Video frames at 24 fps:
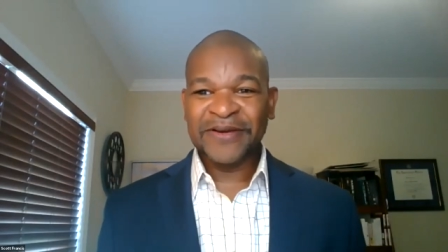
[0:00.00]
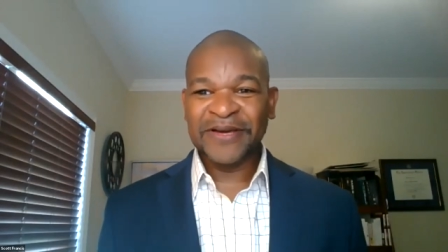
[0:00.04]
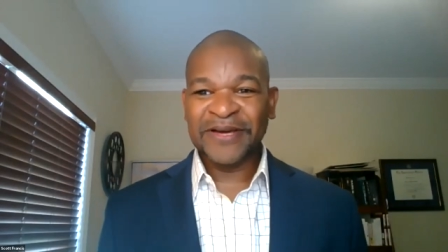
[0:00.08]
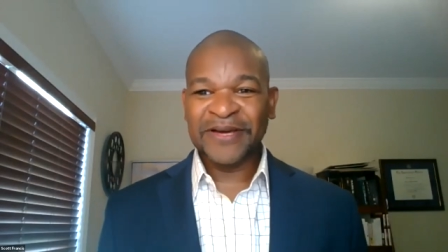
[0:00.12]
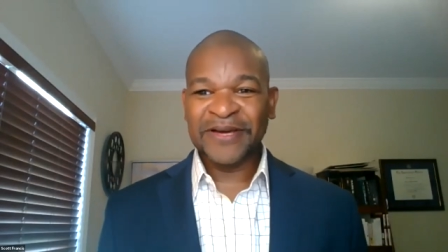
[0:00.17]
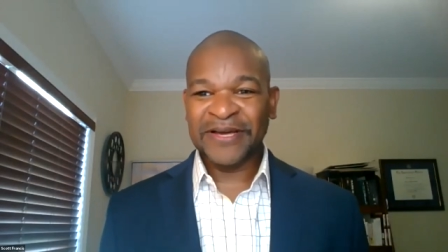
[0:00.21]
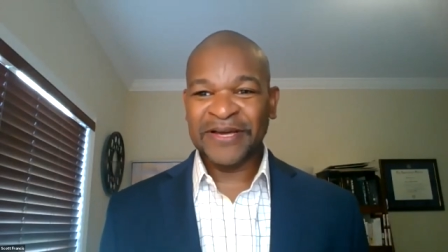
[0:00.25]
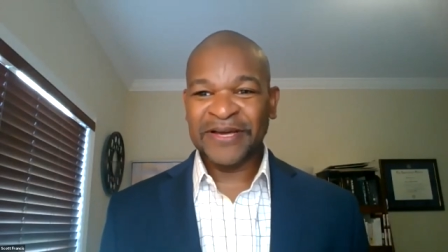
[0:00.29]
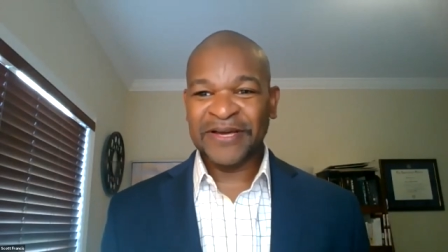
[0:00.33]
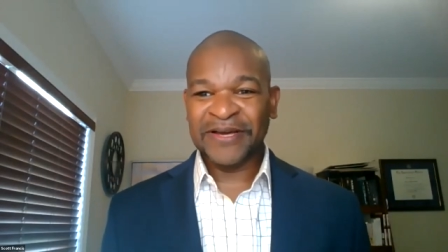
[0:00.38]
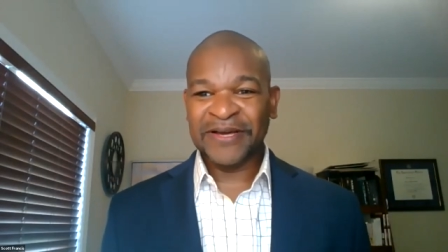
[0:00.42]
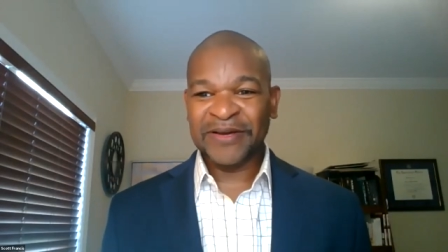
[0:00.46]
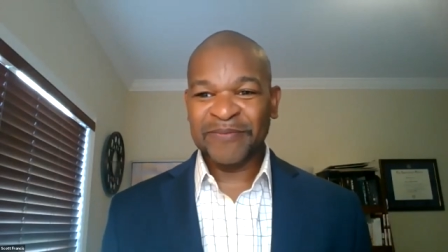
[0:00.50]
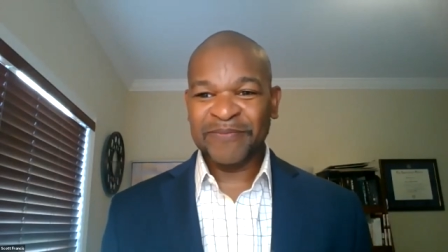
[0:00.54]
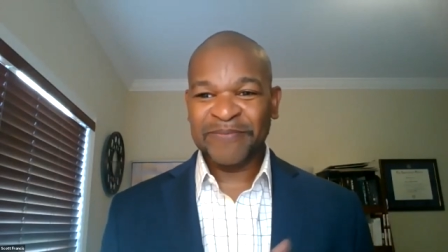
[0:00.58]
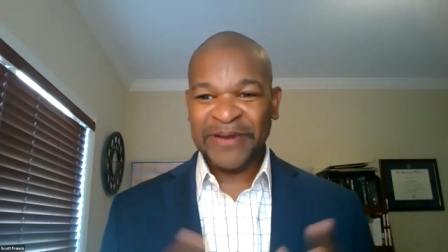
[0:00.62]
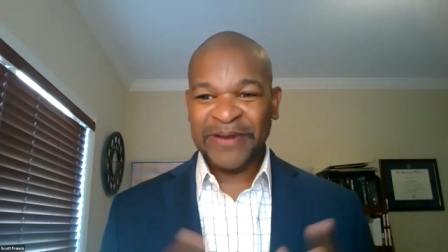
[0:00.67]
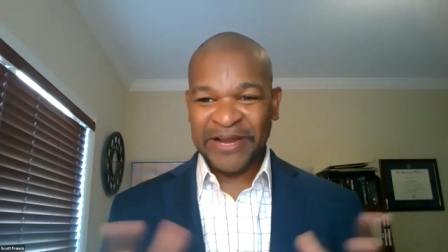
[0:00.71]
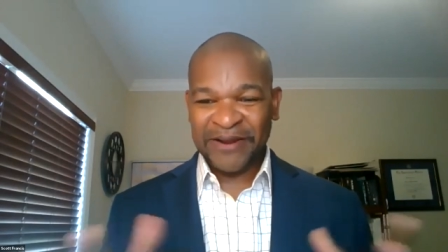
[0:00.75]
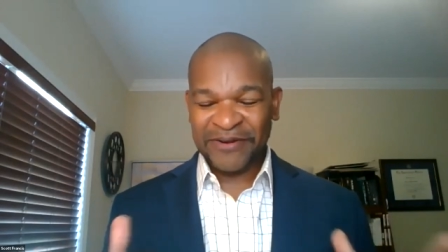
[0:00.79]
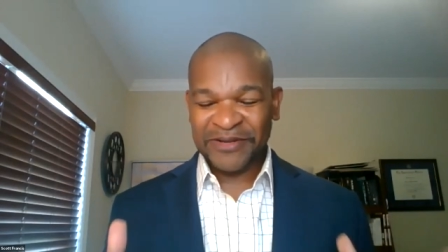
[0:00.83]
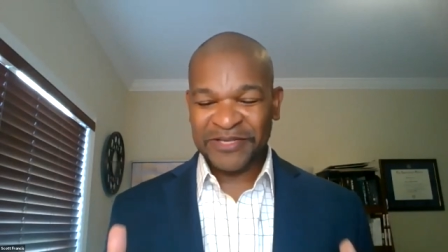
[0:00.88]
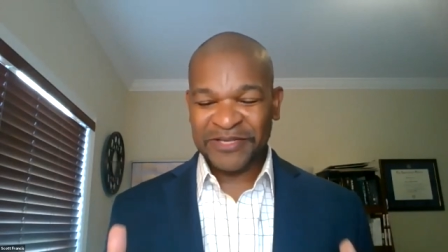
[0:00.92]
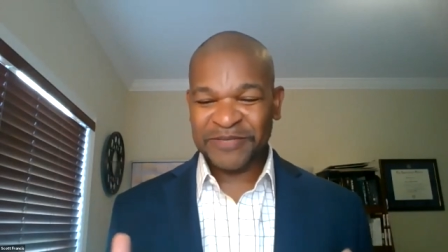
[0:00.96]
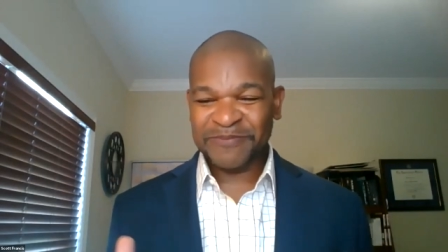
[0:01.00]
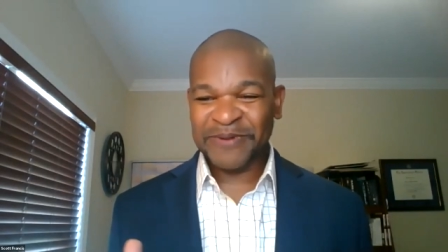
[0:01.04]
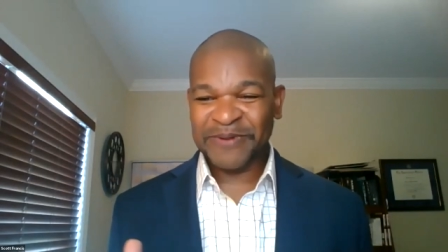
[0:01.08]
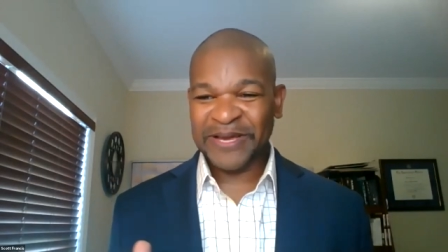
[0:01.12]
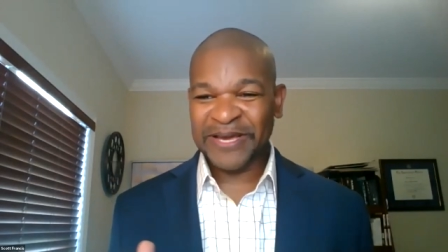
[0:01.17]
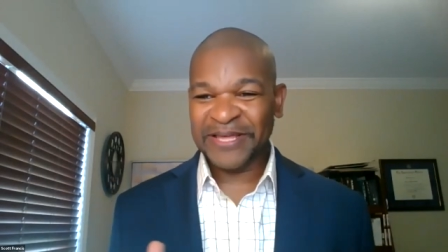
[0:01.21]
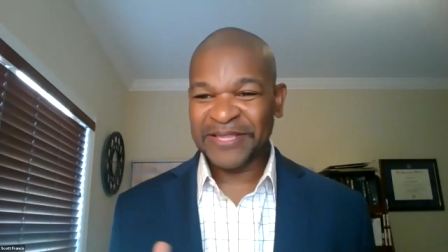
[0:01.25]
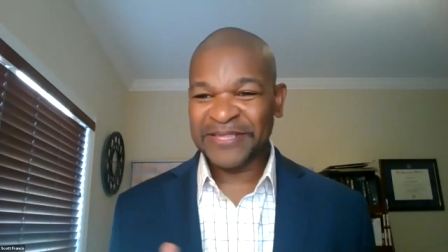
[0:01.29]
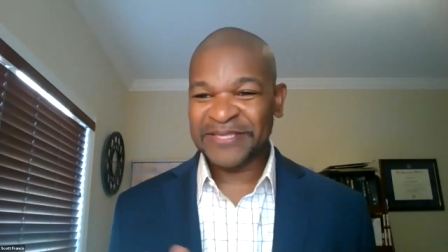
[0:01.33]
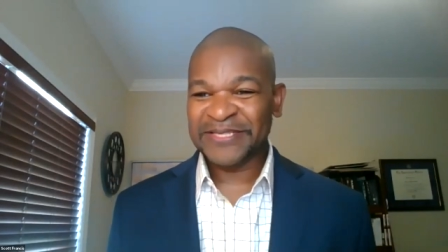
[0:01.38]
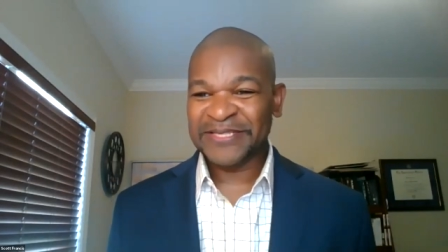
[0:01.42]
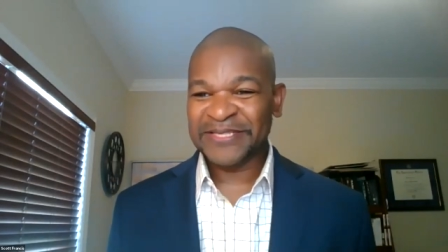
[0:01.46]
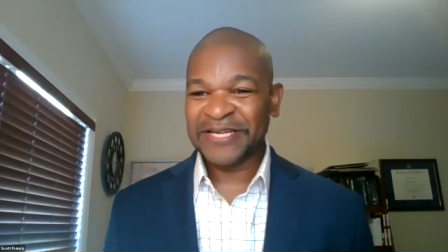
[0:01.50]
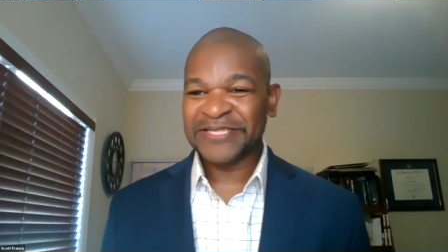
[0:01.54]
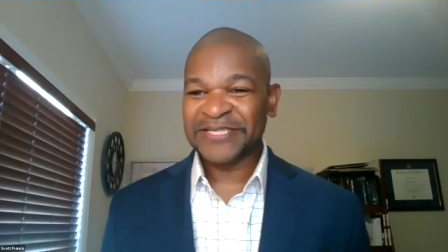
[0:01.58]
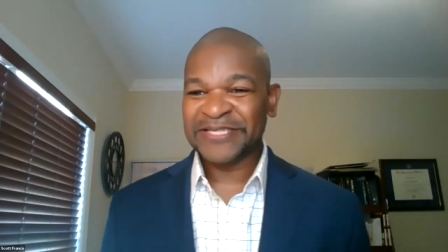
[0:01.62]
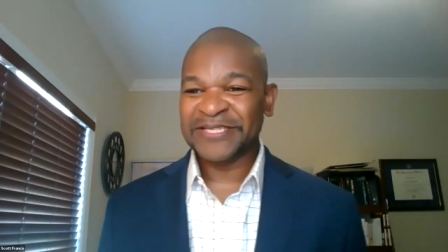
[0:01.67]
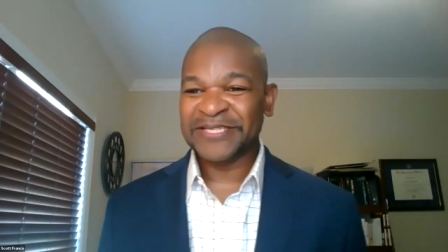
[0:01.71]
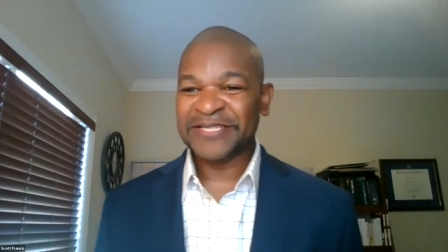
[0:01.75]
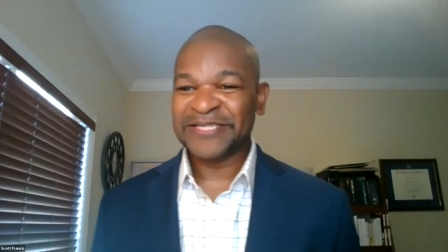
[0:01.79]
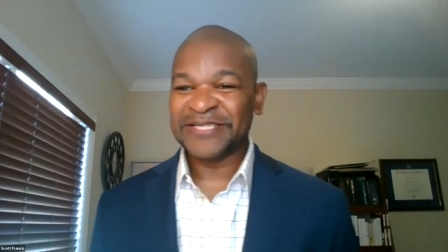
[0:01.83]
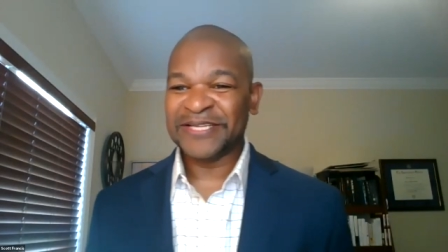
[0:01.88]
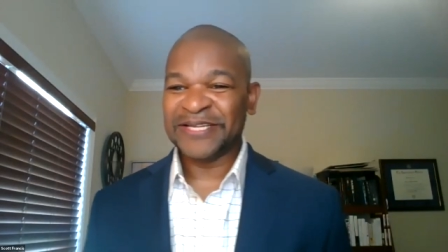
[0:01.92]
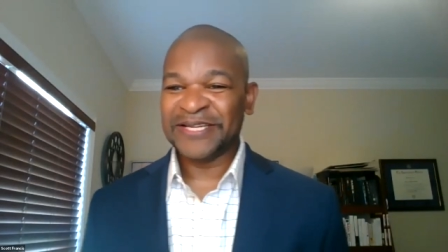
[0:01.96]
uh, pirates Path
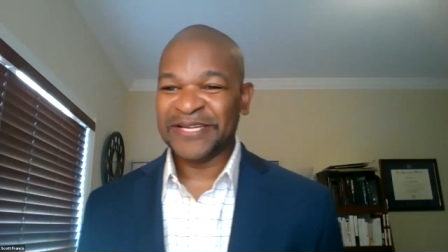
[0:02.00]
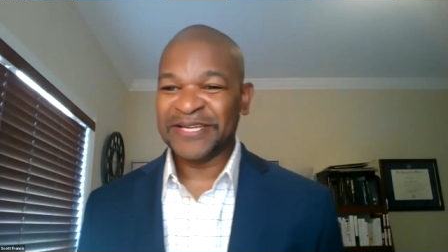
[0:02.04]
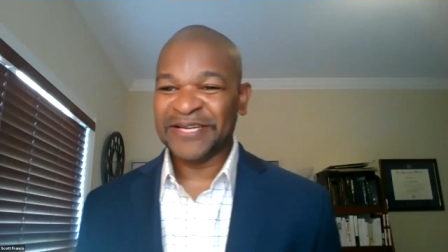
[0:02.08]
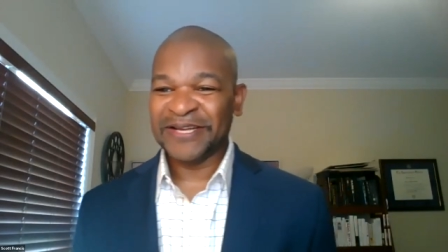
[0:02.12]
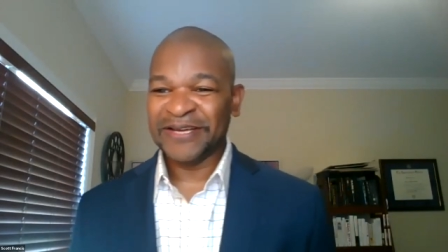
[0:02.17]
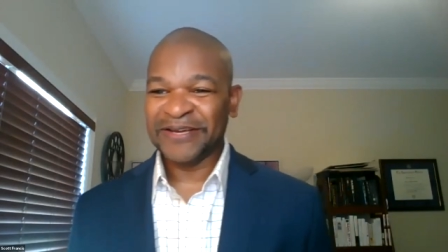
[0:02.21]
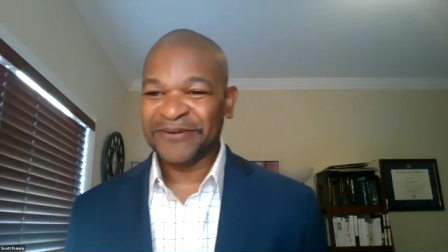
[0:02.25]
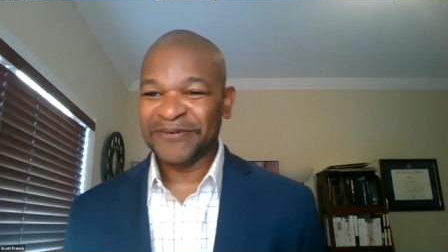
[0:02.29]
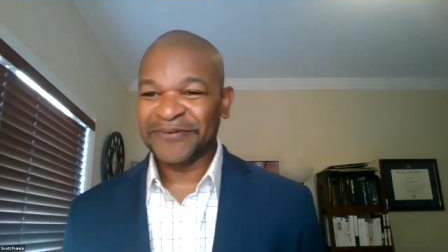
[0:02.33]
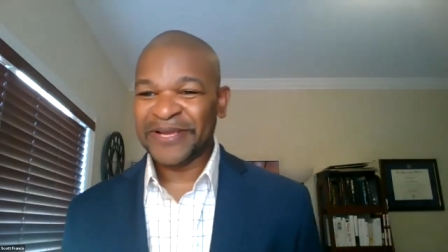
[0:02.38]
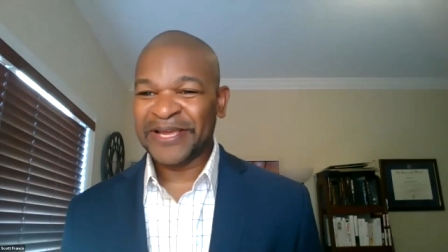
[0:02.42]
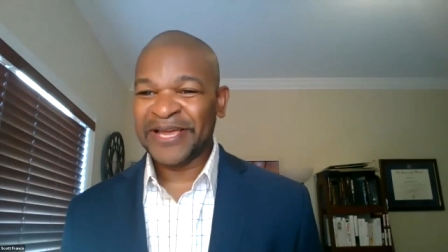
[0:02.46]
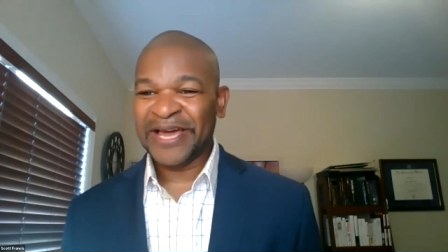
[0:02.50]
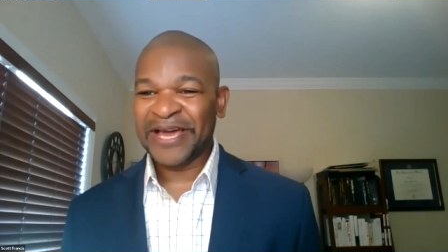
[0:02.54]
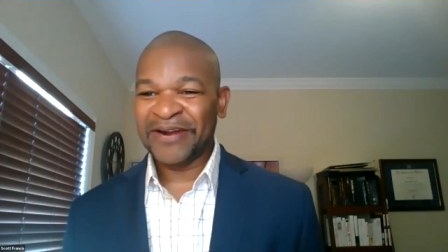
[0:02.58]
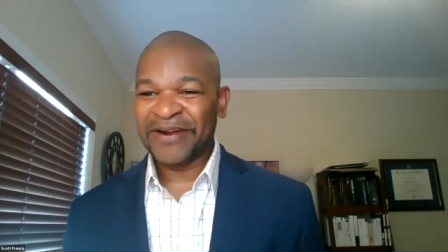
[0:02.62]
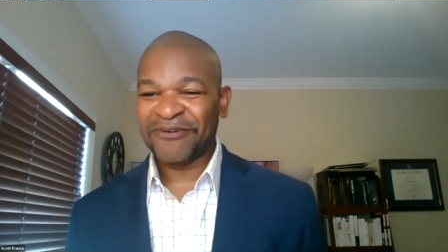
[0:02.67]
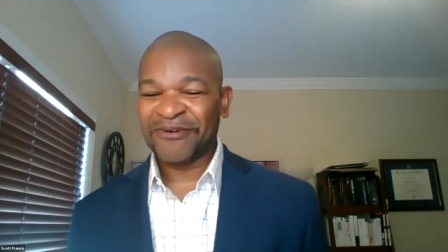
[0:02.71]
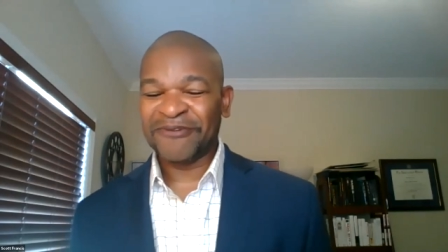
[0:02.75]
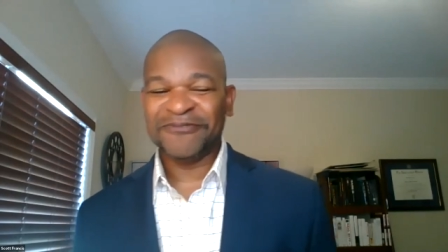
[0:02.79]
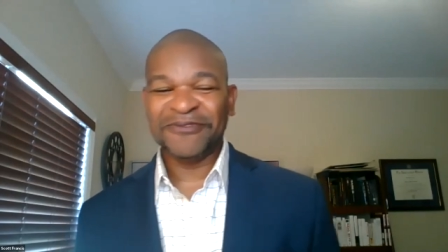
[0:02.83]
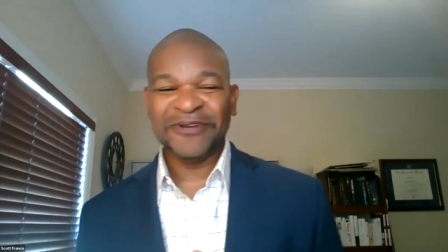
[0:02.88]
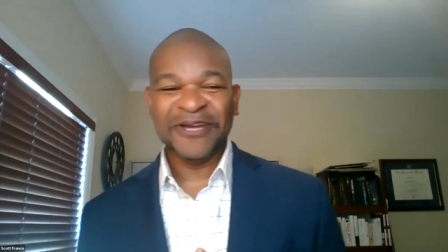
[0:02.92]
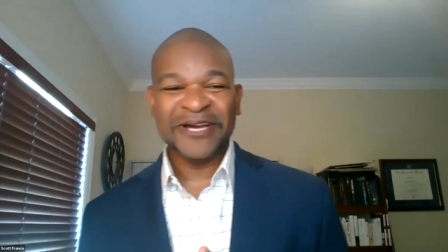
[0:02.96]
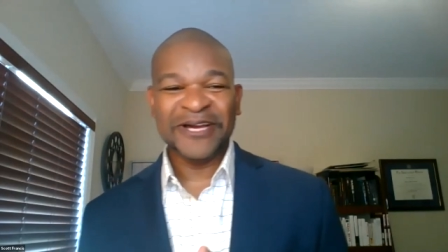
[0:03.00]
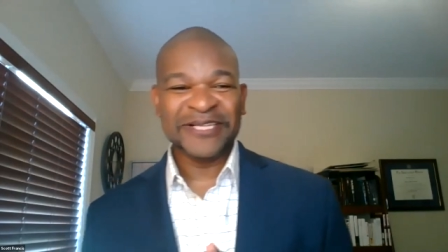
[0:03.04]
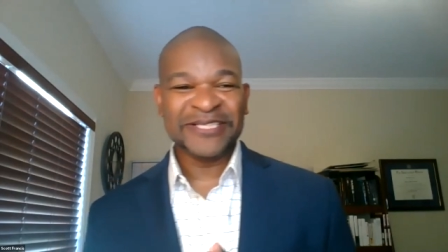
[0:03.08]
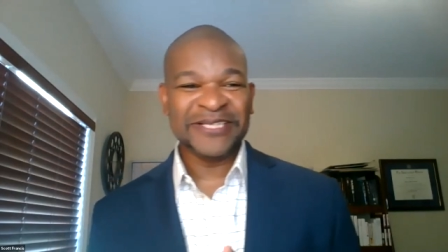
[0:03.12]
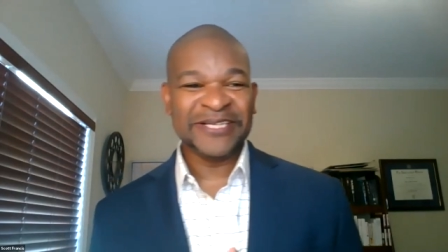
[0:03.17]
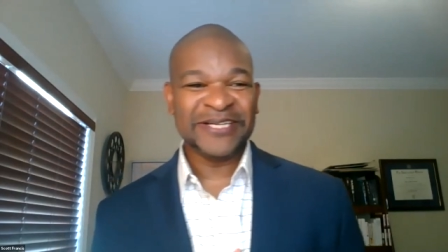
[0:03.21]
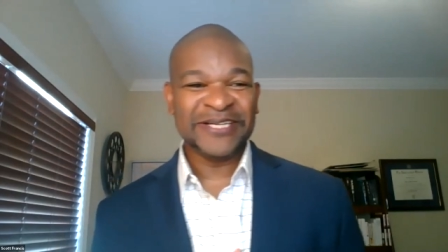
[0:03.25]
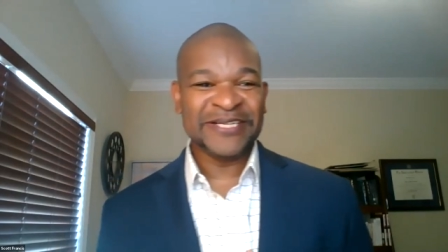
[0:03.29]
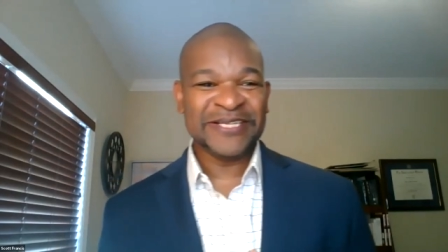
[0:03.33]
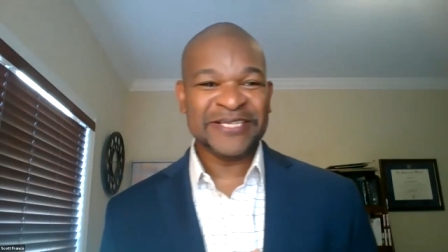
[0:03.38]
sessions, and uh, we kind of reflected on it.